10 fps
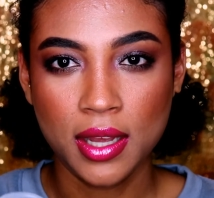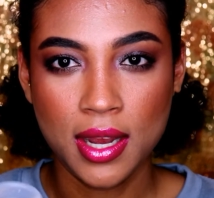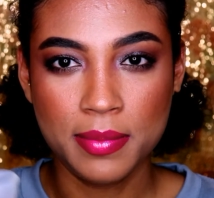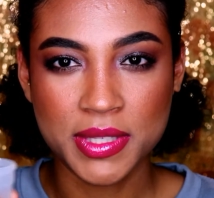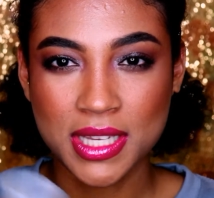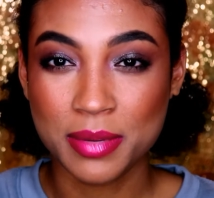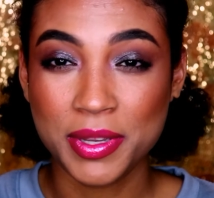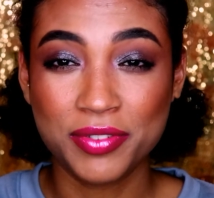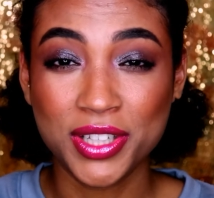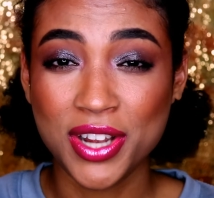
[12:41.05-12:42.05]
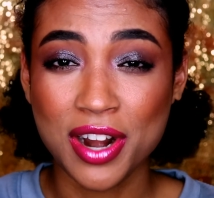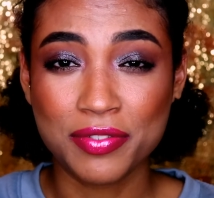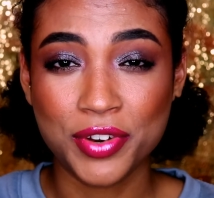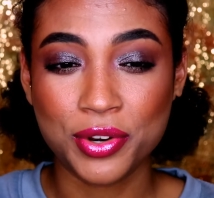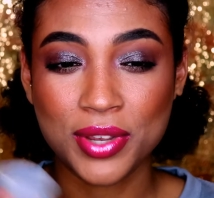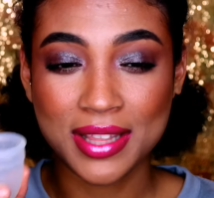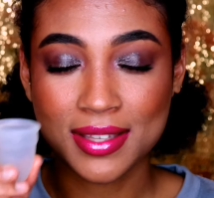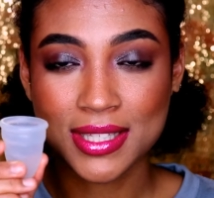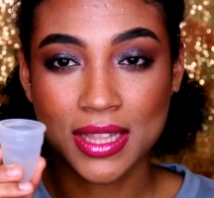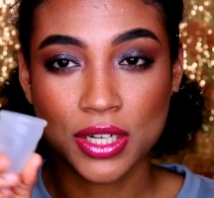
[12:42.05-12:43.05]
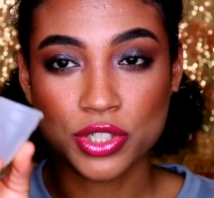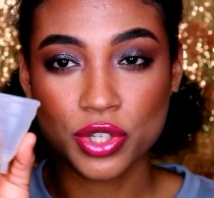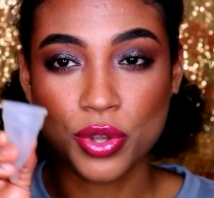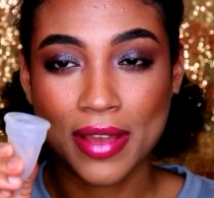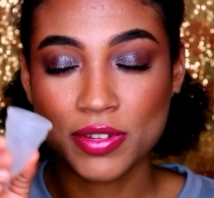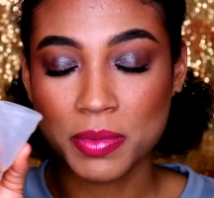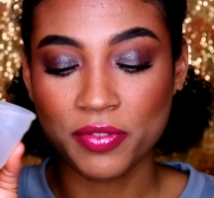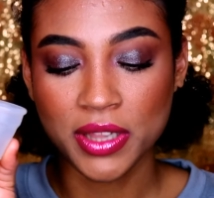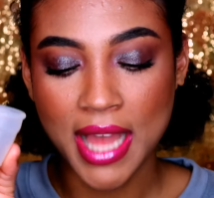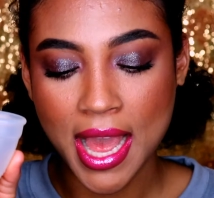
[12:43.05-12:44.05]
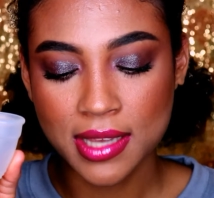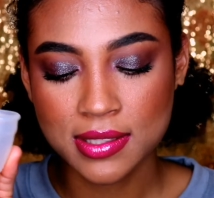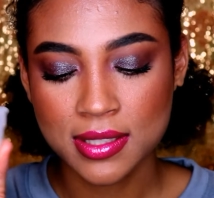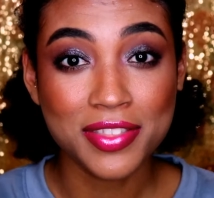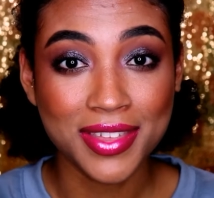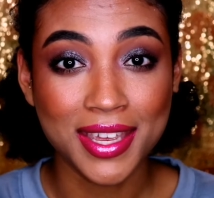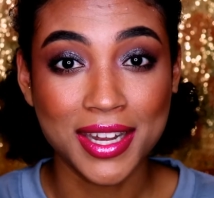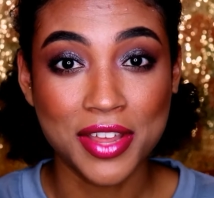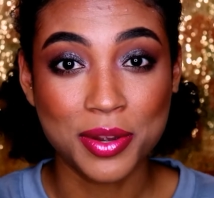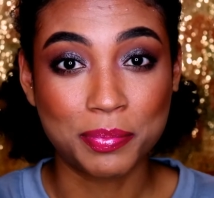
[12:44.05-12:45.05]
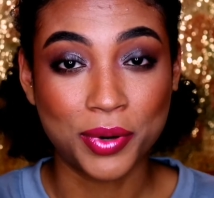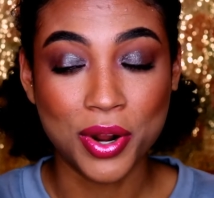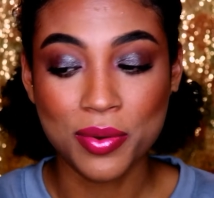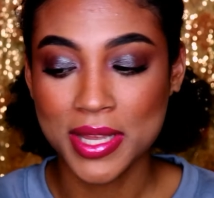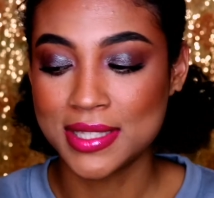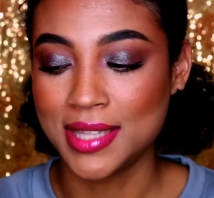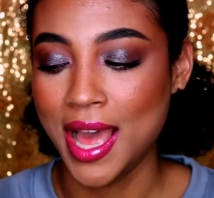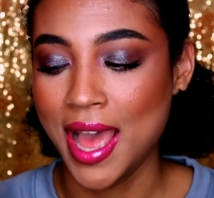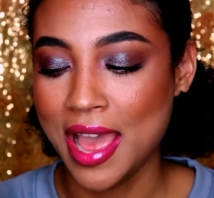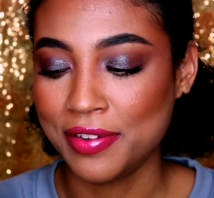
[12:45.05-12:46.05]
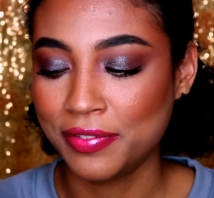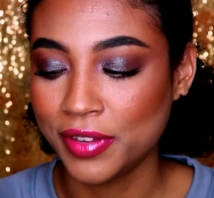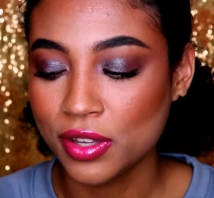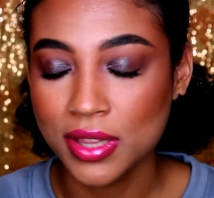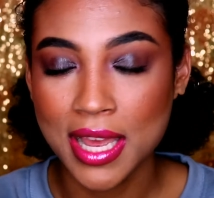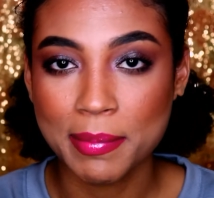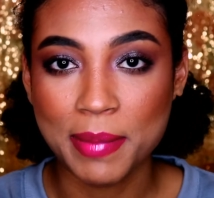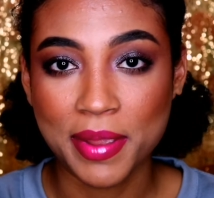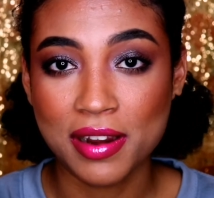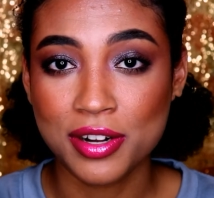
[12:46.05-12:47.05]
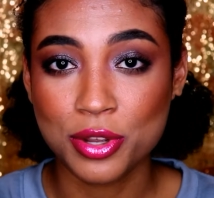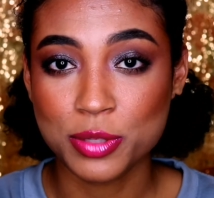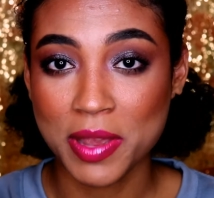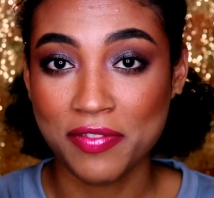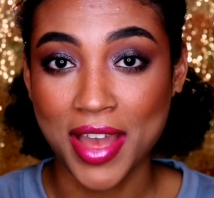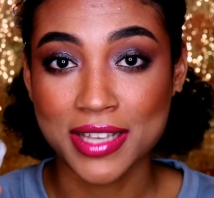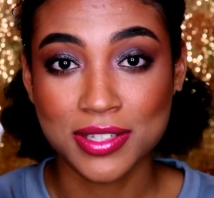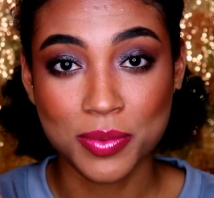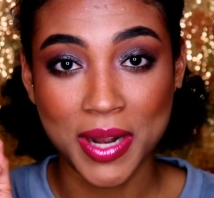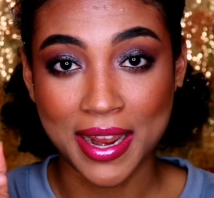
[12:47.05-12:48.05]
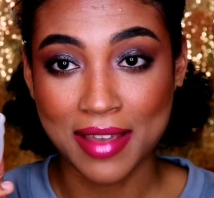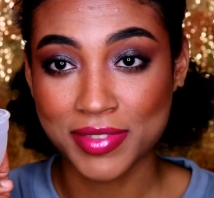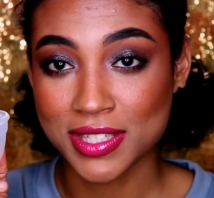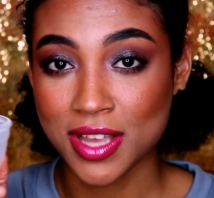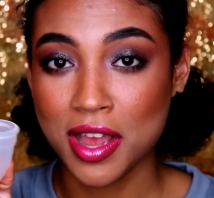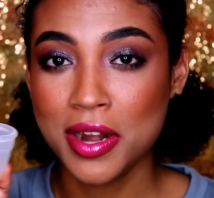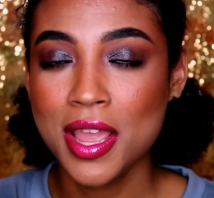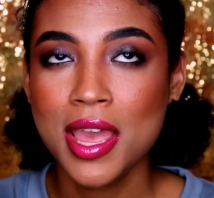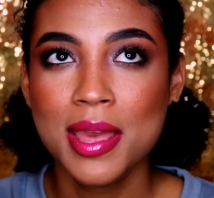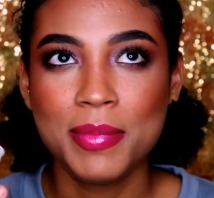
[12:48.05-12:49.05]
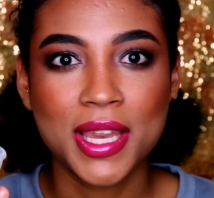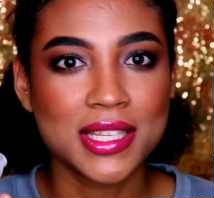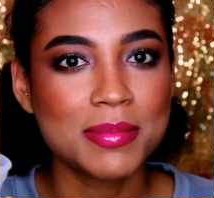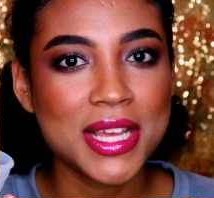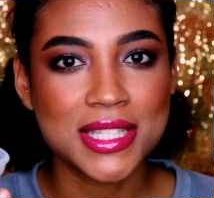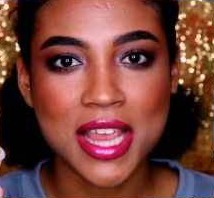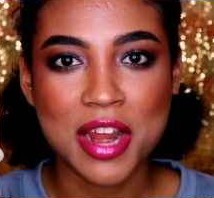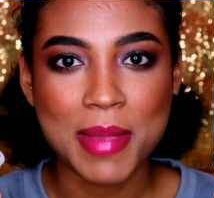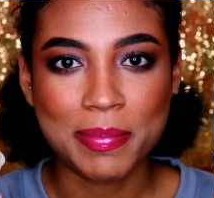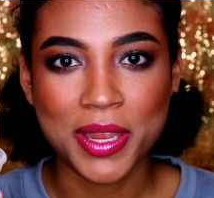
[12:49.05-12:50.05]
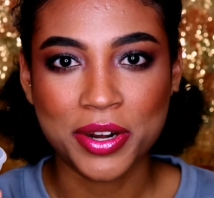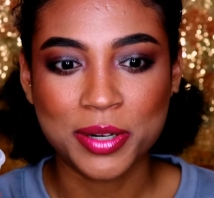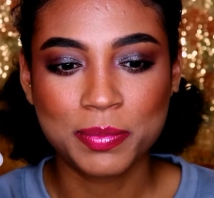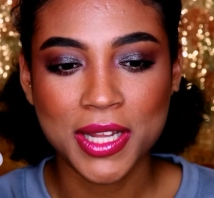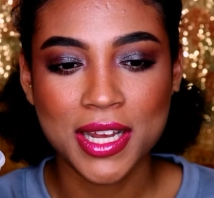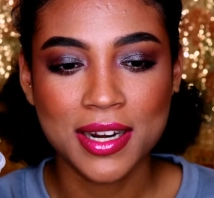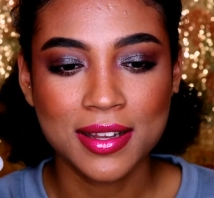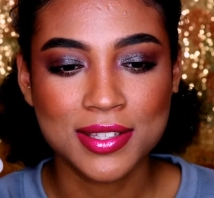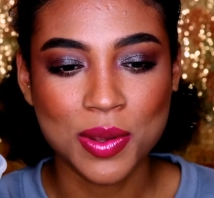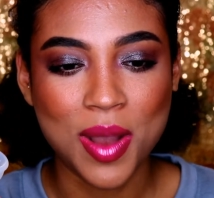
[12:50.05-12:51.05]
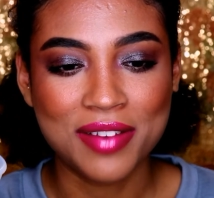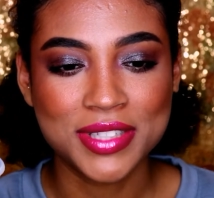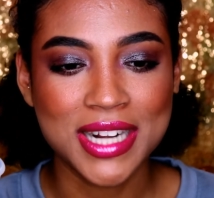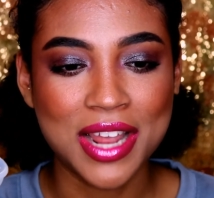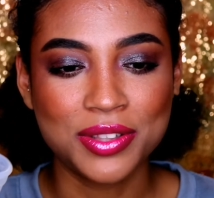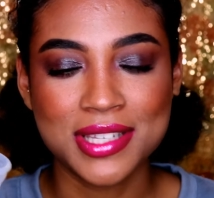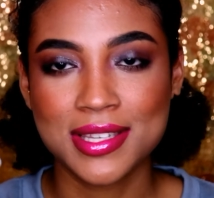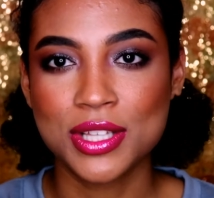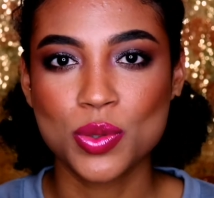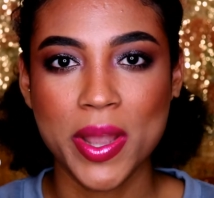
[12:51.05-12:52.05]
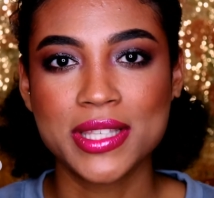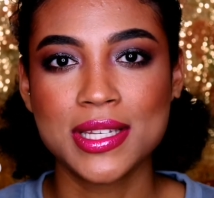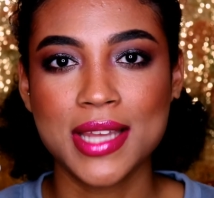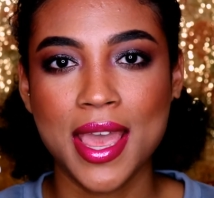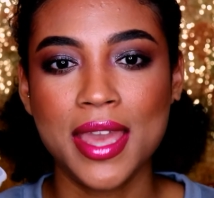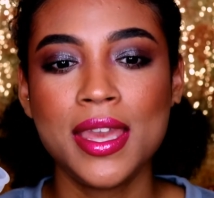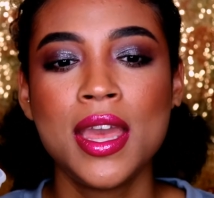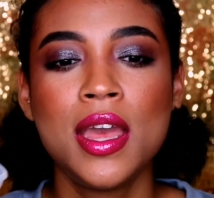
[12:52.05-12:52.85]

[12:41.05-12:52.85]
It's gonna be really hard for you to get this in there, so you have to be relaxed. The thing, another pro is that I feel like my period goes by faster when I have this on, because I'm not seeing my period blood so often. I only see it twice a day.